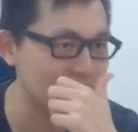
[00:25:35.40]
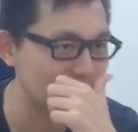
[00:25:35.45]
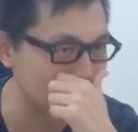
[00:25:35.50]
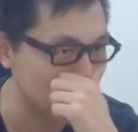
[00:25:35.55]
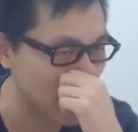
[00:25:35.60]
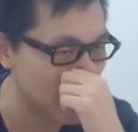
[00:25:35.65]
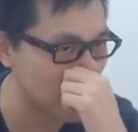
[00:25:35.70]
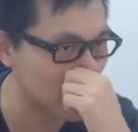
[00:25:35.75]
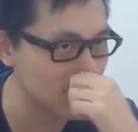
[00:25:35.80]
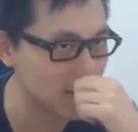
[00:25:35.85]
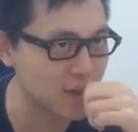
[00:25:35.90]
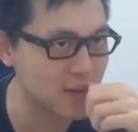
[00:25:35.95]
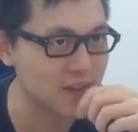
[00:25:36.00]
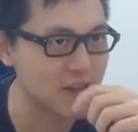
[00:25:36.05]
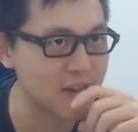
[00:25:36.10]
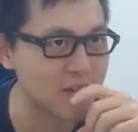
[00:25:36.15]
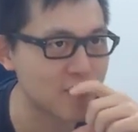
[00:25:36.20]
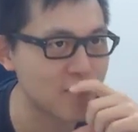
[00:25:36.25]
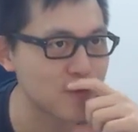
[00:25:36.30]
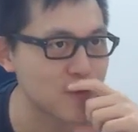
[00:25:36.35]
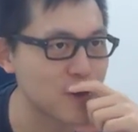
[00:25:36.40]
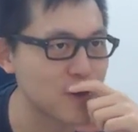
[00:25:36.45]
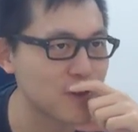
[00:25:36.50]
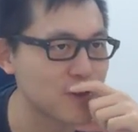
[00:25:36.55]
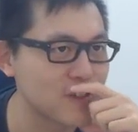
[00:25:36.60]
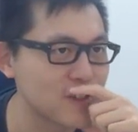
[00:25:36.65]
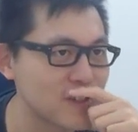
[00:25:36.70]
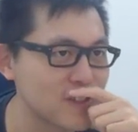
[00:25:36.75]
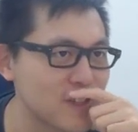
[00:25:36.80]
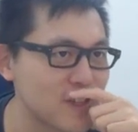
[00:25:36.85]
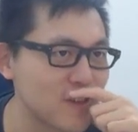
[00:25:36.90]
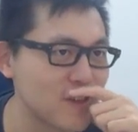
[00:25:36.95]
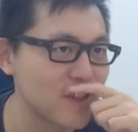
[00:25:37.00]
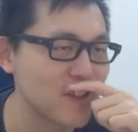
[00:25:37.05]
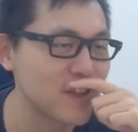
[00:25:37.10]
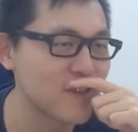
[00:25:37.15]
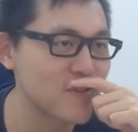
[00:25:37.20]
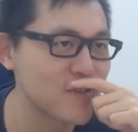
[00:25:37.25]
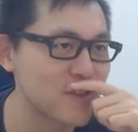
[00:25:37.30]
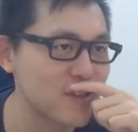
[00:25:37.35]
about are the Thief Rogue.
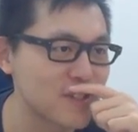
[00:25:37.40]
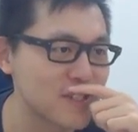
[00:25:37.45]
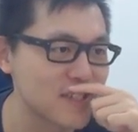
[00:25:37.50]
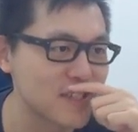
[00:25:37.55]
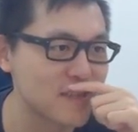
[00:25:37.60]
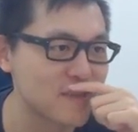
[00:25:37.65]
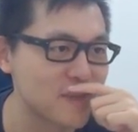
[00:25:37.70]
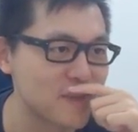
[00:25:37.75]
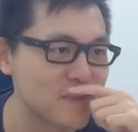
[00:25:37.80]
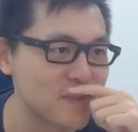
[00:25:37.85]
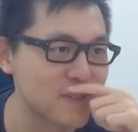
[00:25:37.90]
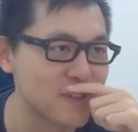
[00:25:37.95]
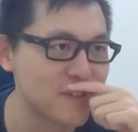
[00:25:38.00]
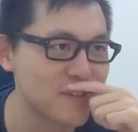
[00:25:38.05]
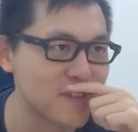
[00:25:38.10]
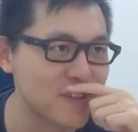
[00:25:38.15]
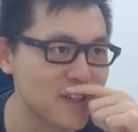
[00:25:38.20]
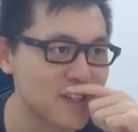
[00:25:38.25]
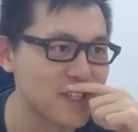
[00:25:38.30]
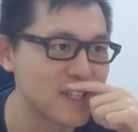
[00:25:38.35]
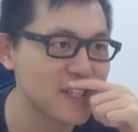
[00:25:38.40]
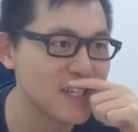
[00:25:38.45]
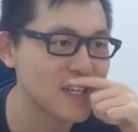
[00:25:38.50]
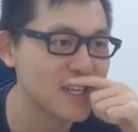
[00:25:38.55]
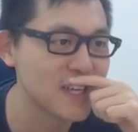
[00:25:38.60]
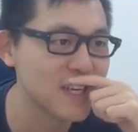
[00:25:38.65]
Thief Rogue is gonna be pretty fun,